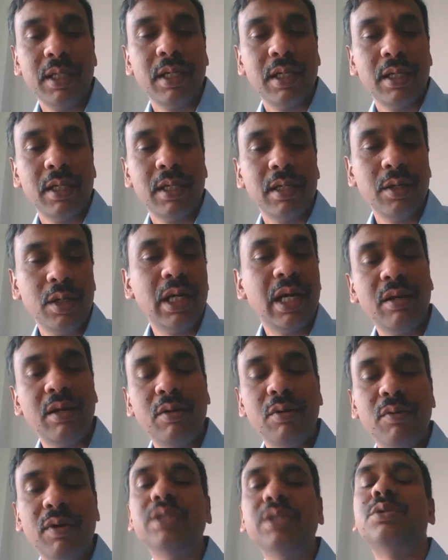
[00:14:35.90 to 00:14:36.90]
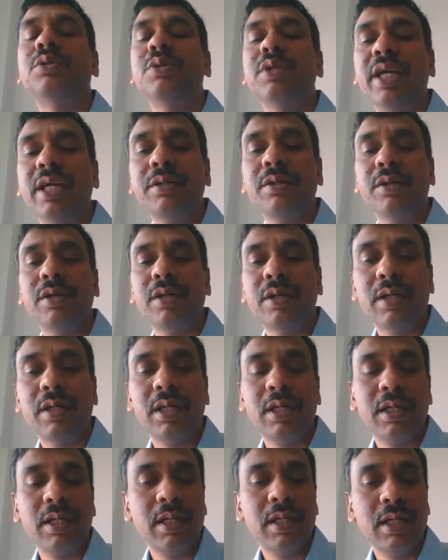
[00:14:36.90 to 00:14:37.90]
And once you get your
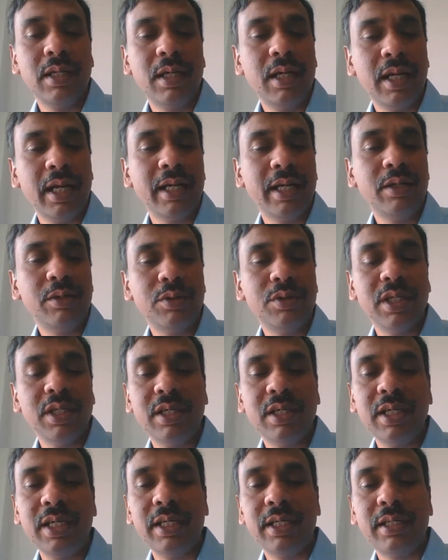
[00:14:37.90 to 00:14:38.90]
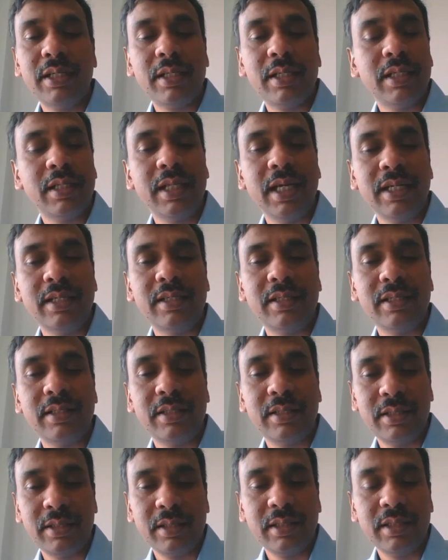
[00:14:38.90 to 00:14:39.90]
line to the grid,
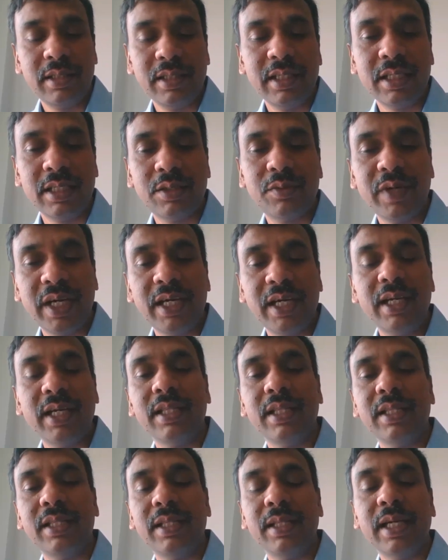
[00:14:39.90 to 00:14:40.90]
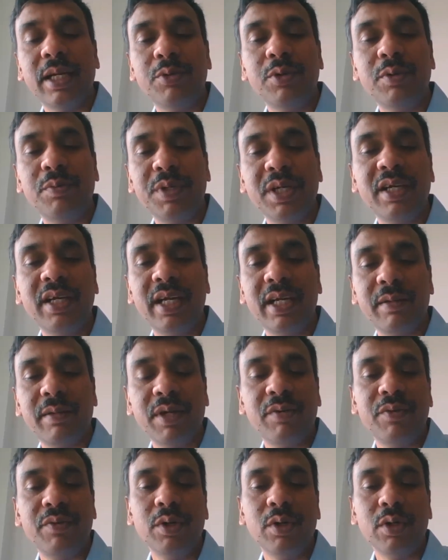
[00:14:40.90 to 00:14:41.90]
that's fine, and that would be great.
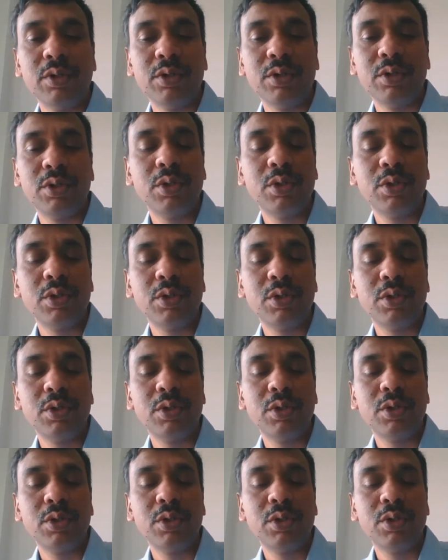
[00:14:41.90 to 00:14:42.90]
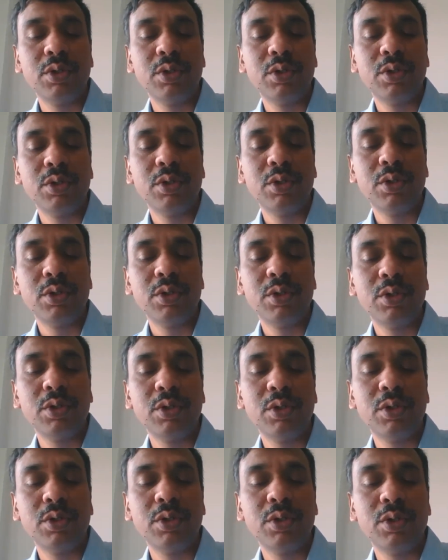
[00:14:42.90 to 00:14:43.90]
But we also know that,
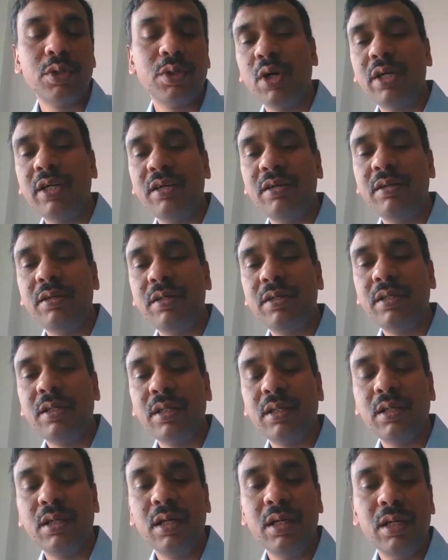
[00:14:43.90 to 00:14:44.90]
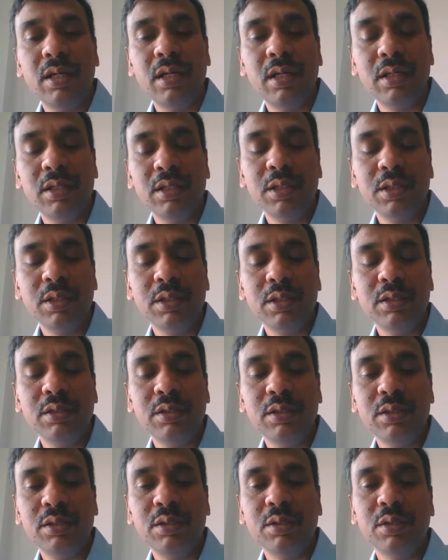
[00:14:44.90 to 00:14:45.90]
what it,
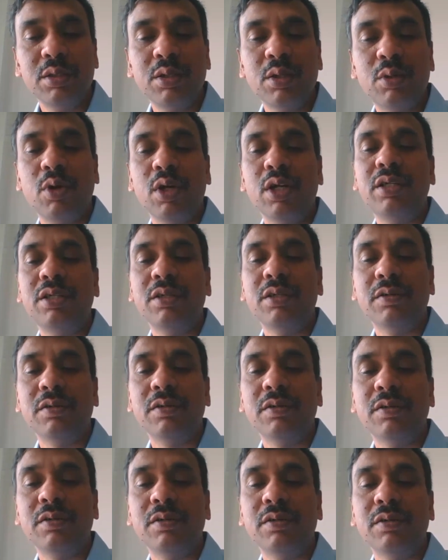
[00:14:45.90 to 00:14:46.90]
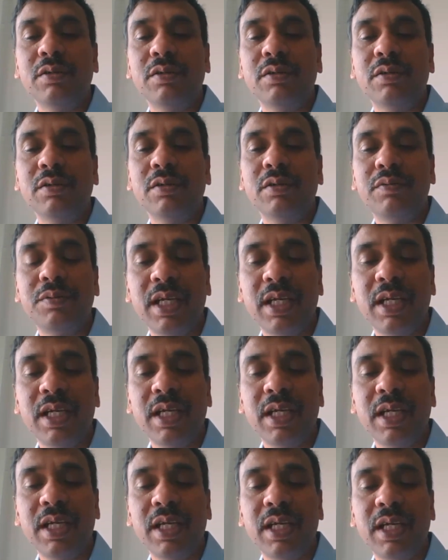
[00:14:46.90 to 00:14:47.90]
the quality of
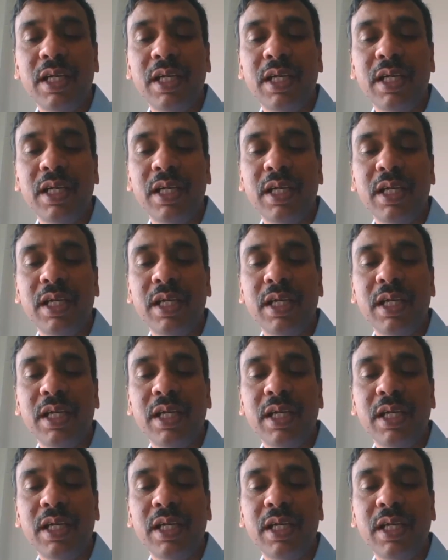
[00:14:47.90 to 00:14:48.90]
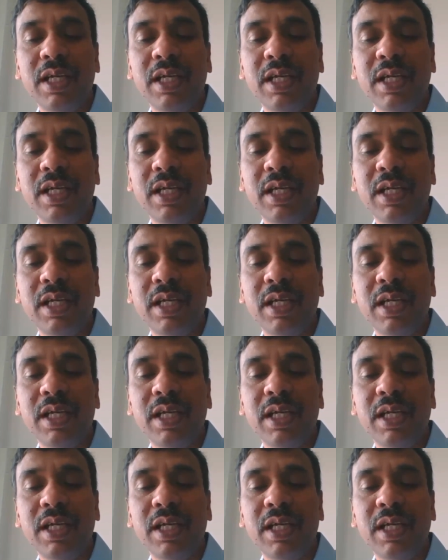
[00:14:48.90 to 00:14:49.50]
electricity that comes from the grid and the number of